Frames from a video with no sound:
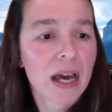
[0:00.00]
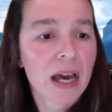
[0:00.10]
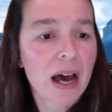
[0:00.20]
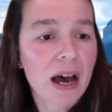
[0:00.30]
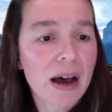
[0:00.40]

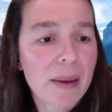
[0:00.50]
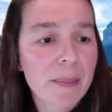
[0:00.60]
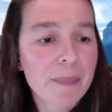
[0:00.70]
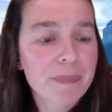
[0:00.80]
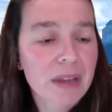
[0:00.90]

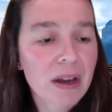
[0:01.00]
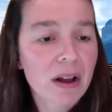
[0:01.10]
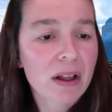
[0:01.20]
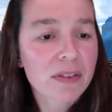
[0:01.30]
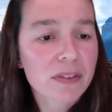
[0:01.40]
Um,
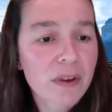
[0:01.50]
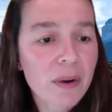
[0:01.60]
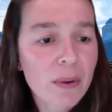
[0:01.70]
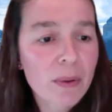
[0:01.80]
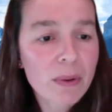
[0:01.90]

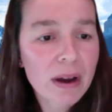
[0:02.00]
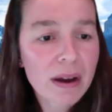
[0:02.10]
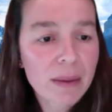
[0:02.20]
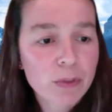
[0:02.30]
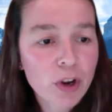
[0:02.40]
also,
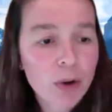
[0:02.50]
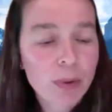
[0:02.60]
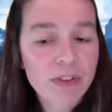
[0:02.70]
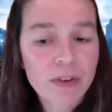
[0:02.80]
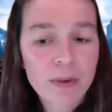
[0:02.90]
um, Joe
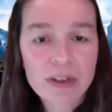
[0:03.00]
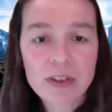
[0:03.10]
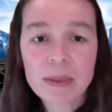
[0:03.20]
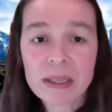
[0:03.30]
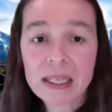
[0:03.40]
is going to
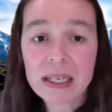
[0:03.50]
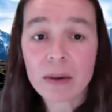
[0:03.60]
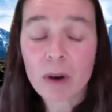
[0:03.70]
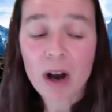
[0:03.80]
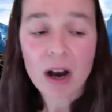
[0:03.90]
be leading a
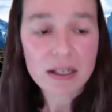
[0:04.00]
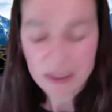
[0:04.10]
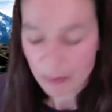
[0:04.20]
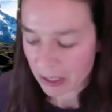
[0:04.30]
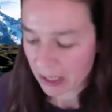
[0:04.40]
walk.
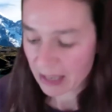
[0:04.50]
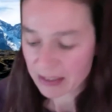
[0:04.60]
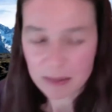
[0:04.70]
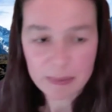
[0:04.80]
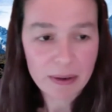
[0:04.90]
Someone had
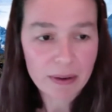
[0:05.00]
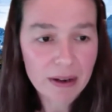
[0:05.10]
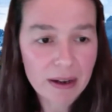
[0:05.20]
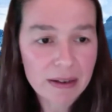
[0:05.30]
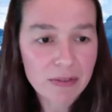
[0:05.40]
asked about
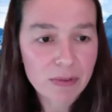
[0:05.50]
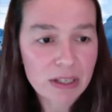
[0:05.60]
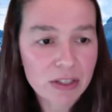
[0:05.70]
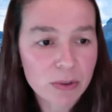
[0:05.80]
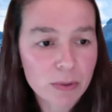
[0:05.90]
uh, if we
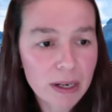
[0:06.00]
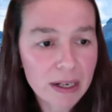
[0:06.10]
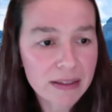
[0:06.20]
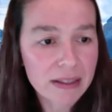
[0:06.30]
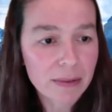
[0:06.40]
can do a walk. I
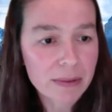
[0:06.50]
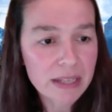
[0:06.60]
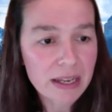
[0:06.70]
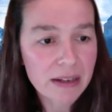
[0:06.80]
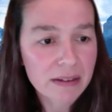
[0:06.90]
think it was
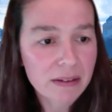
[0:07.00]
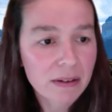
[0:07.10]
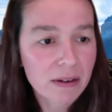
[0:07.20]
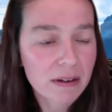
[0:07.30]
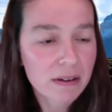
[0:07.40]
Anne
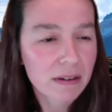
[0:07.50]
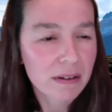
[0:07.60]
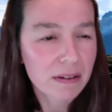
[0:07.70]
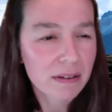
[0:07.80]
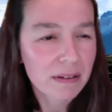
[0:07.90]

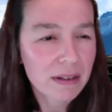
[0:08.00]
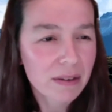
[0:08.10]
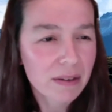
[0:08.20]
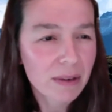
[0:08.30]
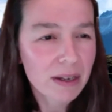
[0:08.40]
uh,
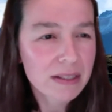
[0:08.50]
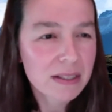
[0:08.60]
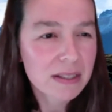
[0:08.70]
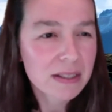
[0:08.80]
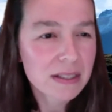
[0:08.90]
Ann
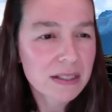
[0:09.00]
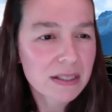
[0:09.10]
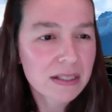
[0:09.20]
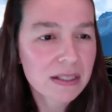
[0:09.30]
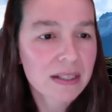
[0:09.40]
West,